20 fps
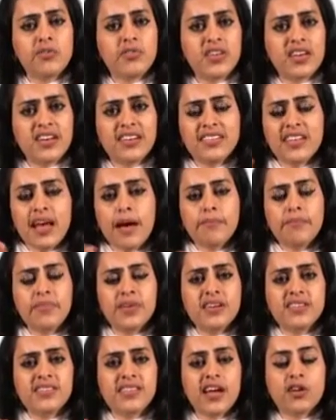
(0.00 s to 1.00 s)
kind of the
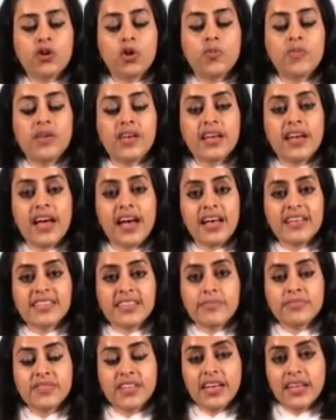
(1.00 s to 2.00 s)
examples, that can be
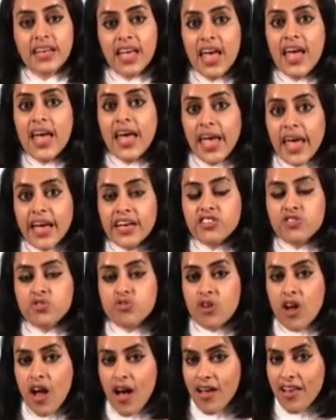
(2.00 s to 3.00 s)
something
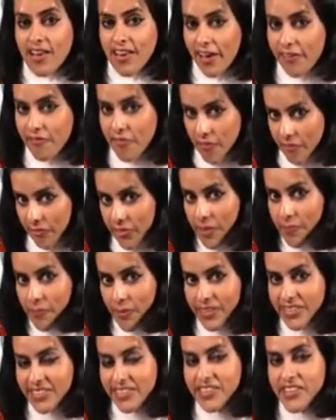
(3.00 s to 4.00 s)
extra, like
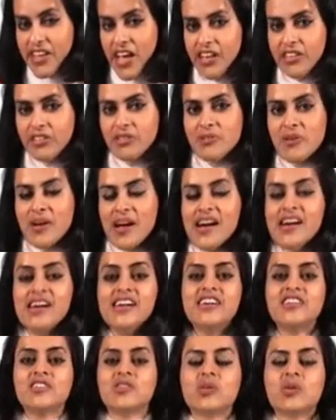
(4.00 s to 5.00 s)
50% extra,
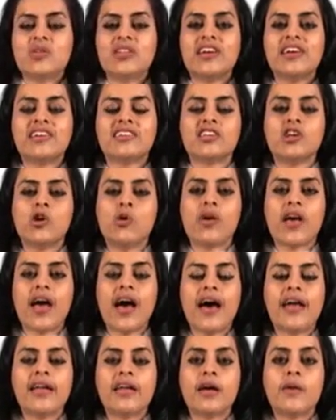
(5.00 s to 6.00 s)
so that you
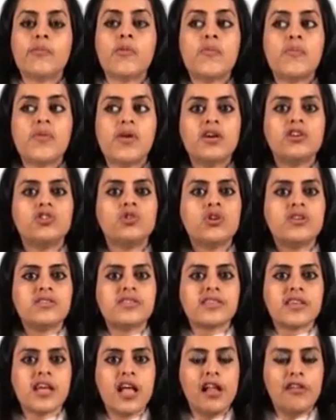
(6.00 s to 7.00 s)
can prepare
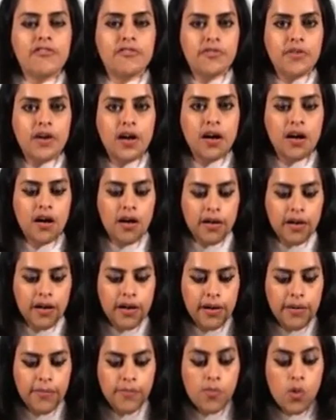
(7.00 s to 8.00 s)
yourself
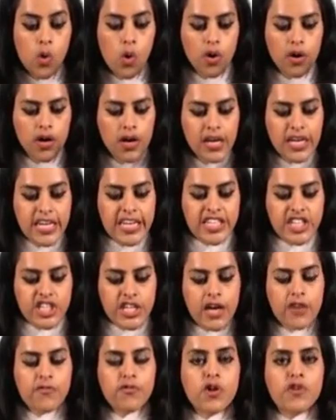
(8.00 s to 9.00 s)
more.
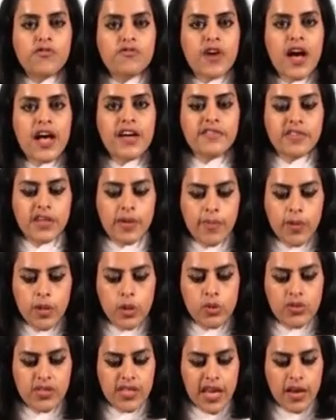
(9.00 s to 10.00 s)
Check for 5
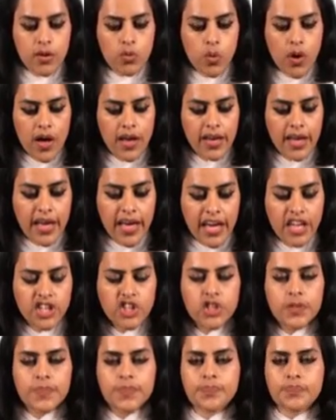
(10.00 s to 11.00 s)
W's and 1
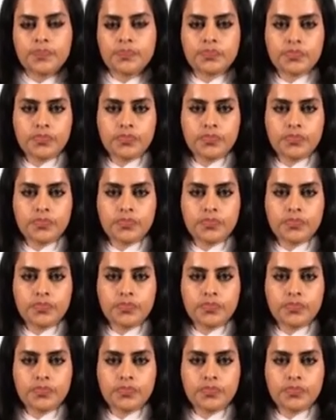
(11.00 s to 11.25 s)
H.